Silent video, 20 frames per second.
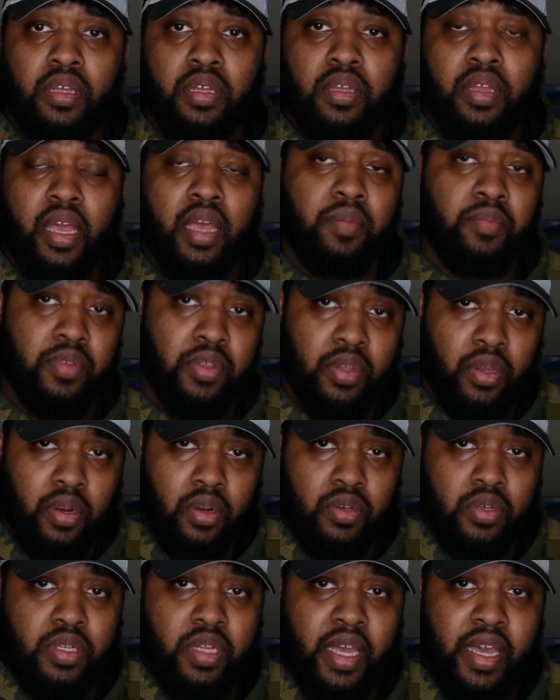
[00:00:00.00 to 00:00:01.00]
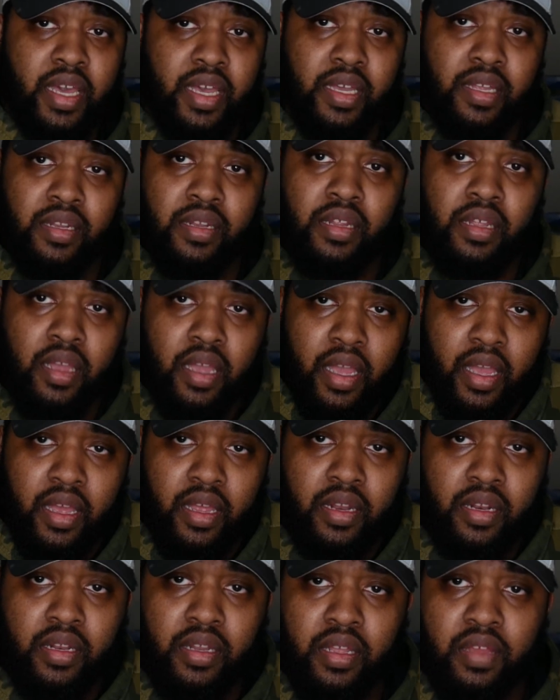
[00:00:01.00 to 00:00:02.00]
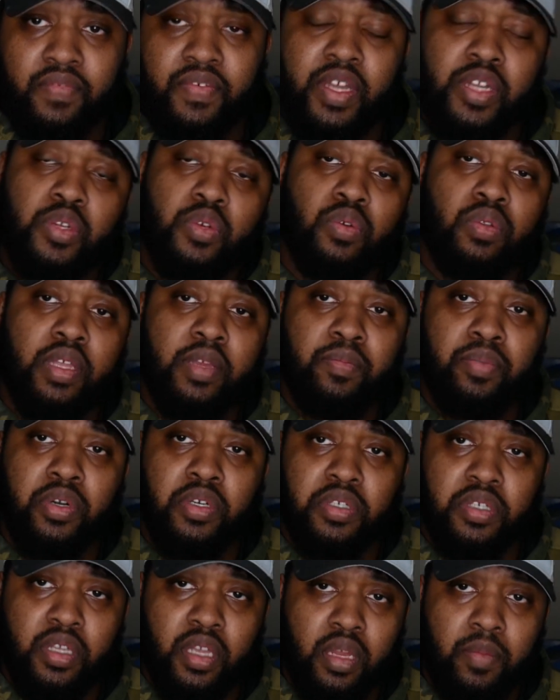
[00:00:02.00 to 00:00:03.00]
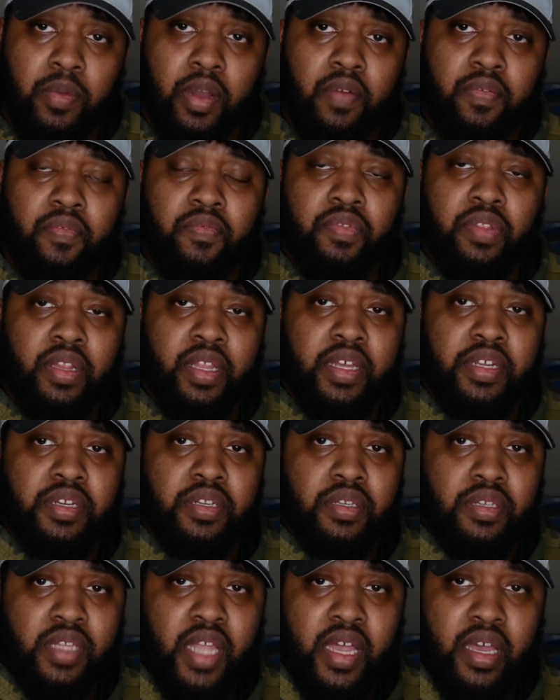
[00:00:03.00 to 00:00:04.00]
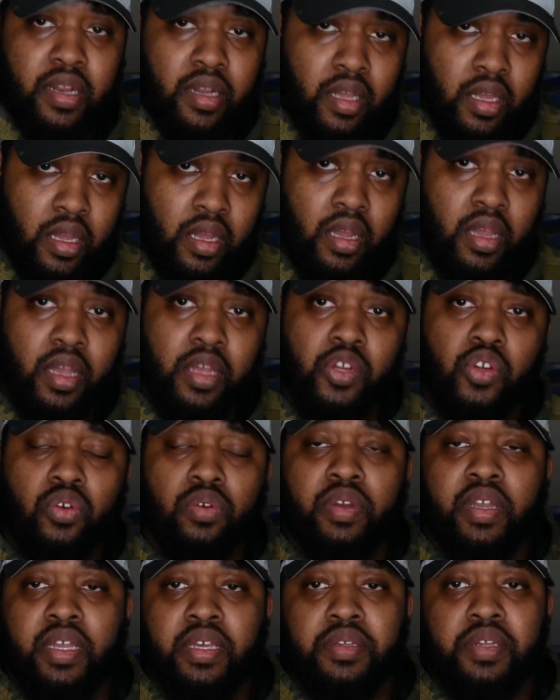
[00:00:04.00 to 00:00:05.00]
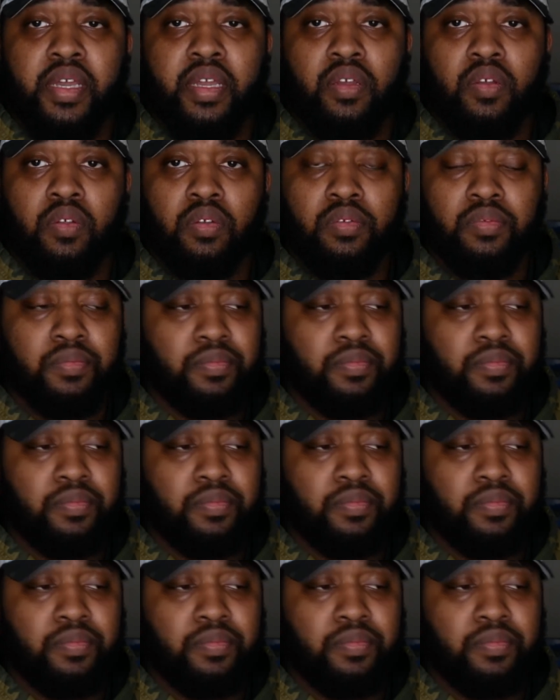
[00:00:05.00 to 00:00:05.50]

came to the girl's aid and eventually pushed him off of the ledge instead, injuring his ankle.